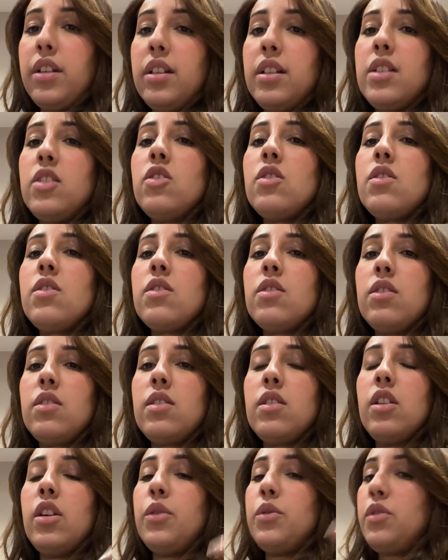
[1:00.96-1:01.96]
It just
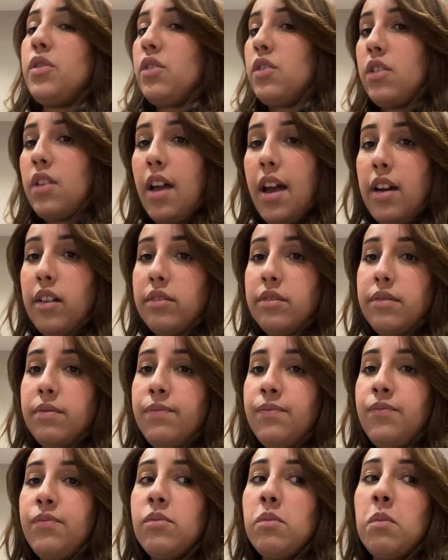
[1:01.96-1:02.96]
slows you down